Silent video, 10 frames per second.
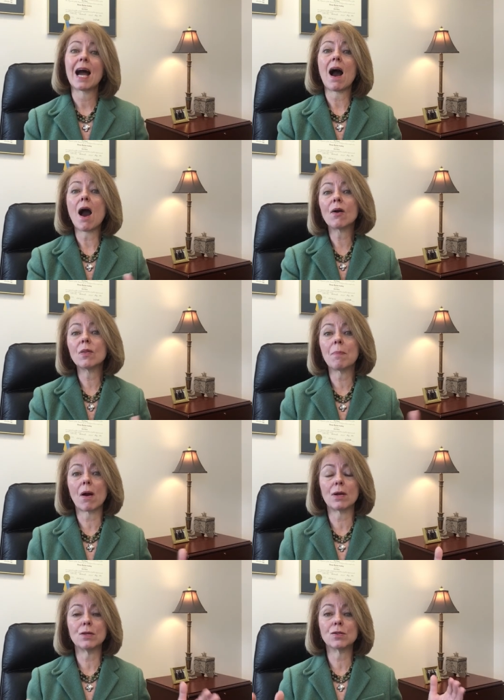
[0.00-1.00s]
are the
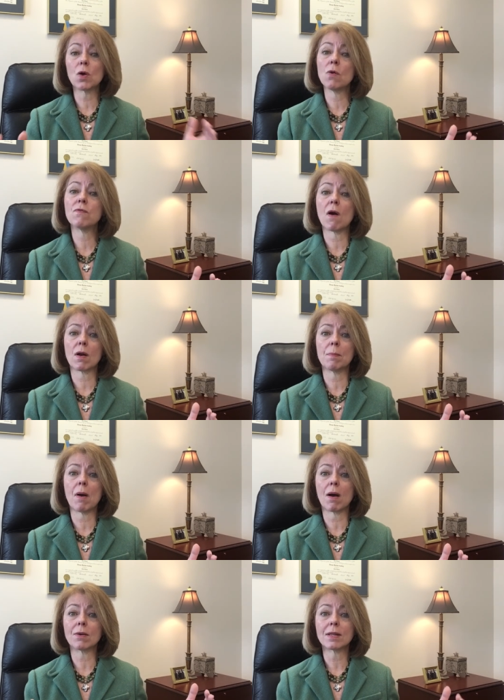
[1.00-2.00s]
parties so far
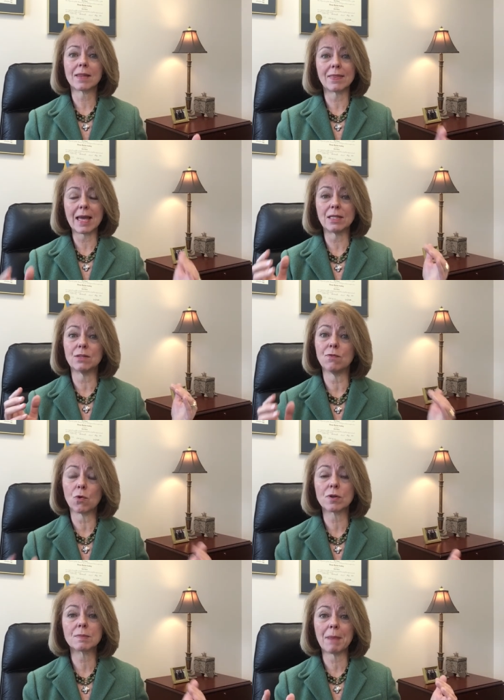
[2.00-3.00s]
apart that that
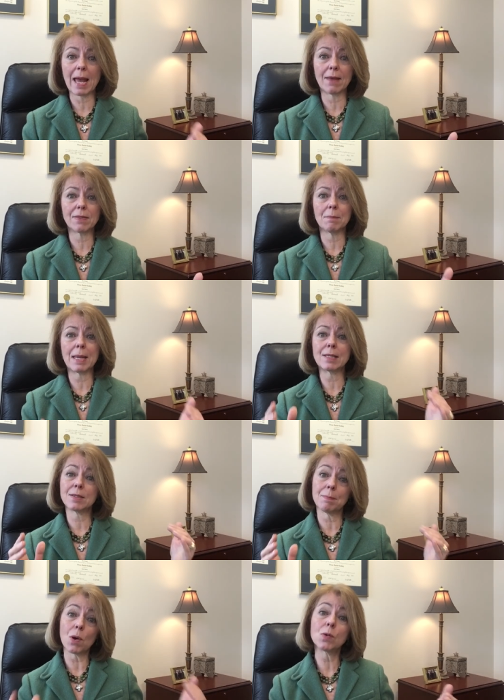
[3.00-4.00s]
divorce path makes
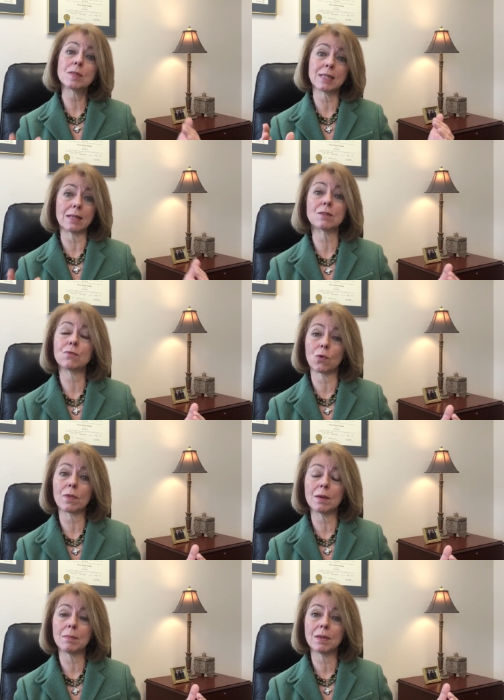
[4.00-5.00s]
the most sense for
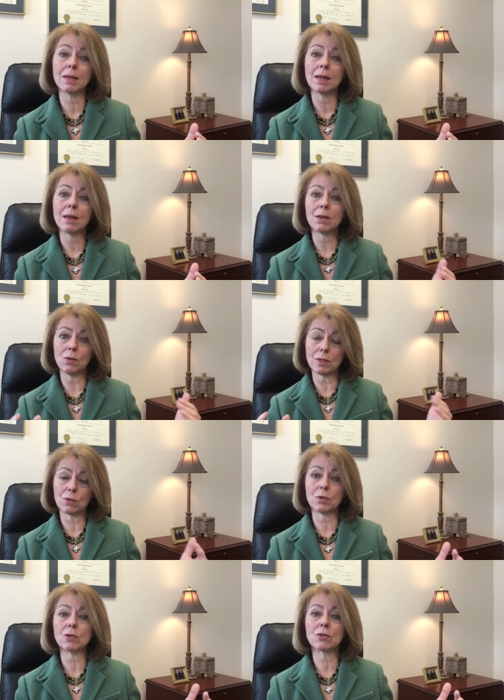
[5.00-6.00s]
them using
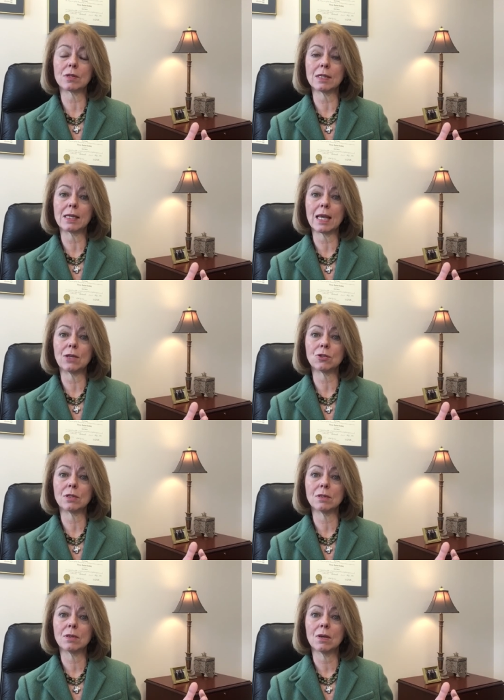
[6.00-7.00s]
traditional
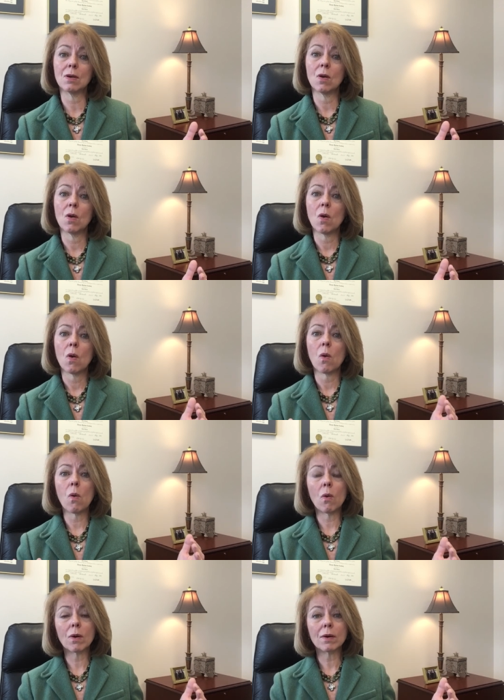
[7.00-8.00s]
litigation?
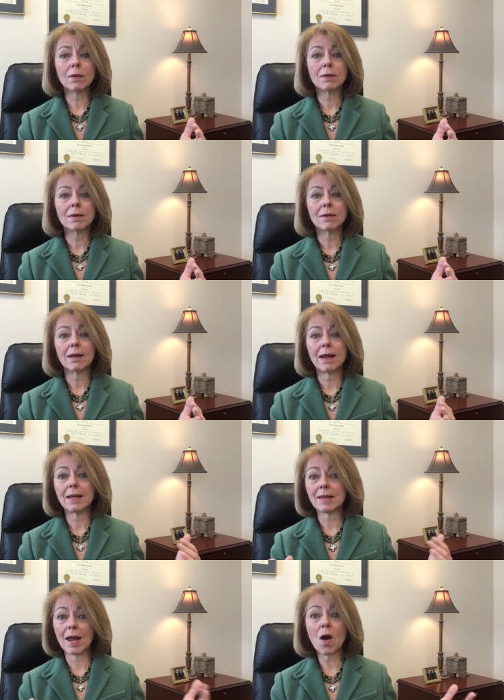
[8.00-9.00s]
Or, as
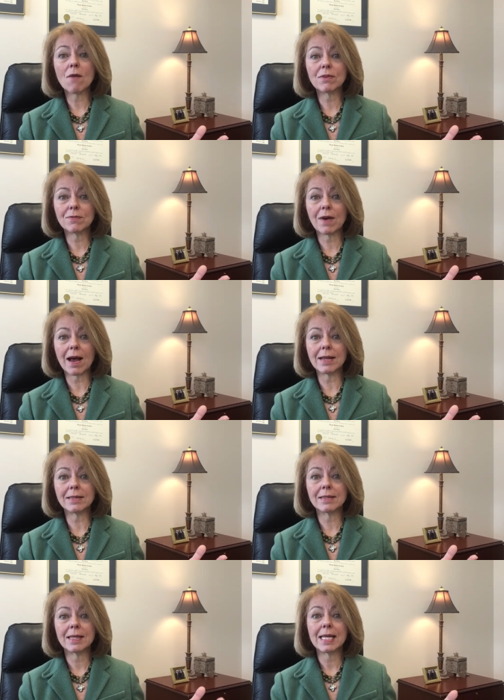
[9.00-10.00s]
I often find,
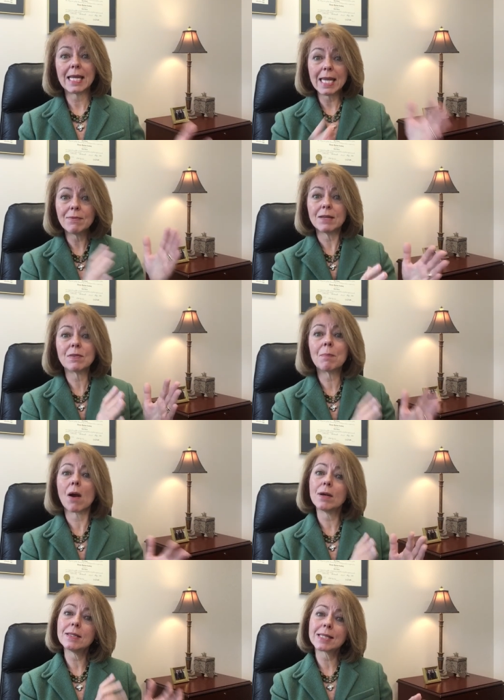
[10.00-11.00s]
even if the
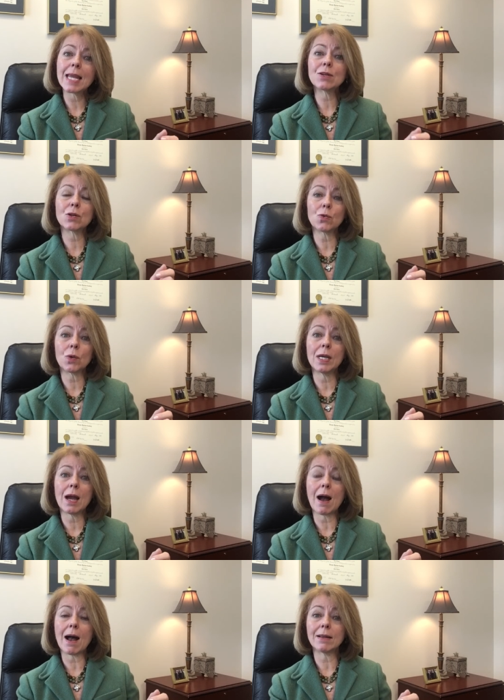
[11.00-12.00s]
parties can't agree
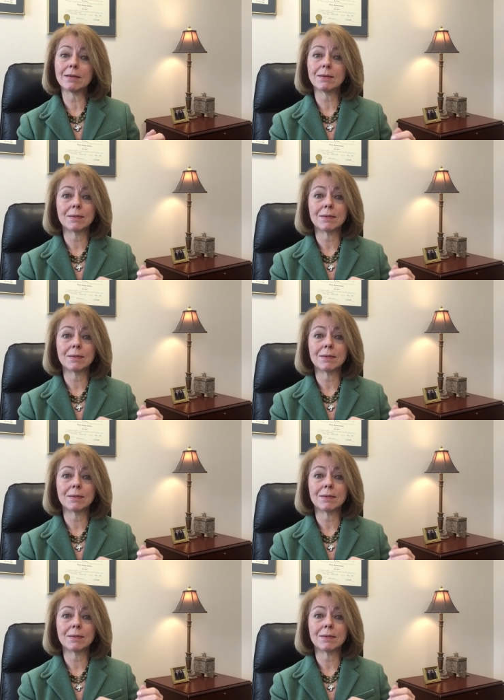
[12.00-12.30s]
on